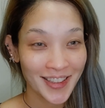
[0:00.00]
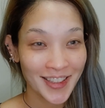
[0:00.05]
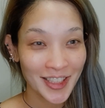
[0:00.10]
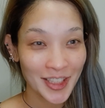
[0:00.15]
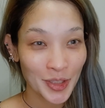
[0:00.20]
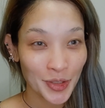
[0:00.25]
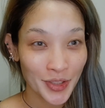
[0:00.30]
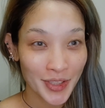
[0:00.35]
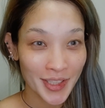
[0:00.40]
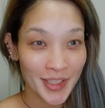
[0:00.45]

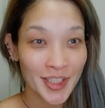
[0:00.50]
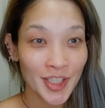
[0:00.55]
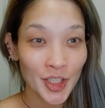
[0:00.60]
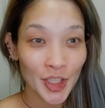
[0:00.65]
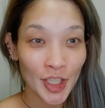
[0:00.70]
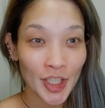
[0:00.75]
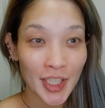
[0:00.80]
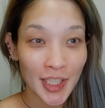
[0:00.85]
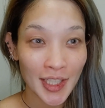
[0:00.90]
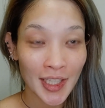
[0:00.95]
to this
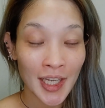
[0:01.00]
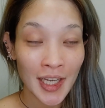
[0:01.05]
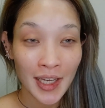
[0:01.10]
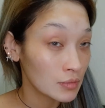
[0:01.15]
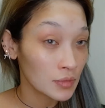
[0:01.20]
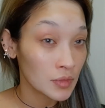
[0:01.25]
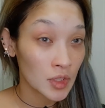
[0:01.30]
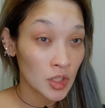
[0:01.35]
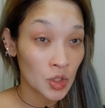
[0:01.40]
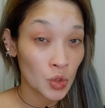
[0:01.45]
look.
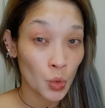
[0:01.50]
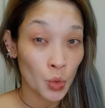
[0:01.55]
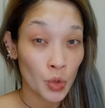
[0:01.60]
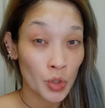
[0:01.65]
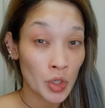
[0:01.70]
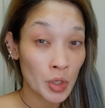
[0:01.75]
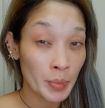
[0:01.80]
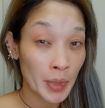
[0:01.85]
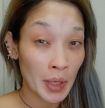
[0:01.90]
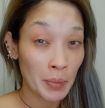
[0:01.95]
This
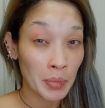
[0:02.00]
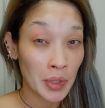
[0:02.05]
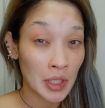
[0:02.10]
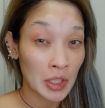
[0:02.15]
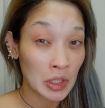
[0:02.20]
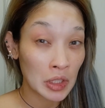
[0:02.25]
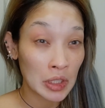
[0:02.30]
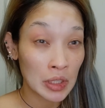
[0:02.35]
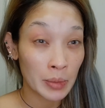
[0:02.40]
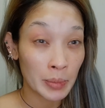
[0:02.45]
order might be a
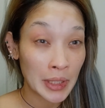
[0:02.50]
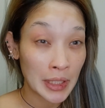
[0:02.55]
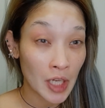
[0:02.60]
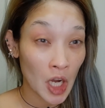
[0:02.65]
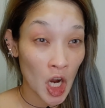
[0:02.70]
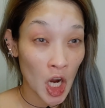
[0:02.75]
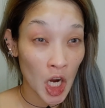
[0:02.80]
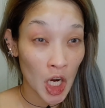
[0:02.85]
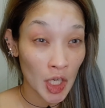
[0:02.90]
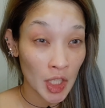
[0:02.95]
little bit
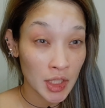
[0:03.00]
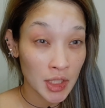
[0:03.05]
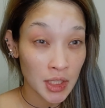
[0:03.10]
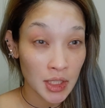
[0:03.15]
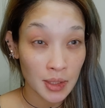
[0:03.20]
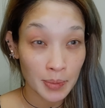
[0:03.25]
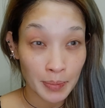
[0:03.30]
odd,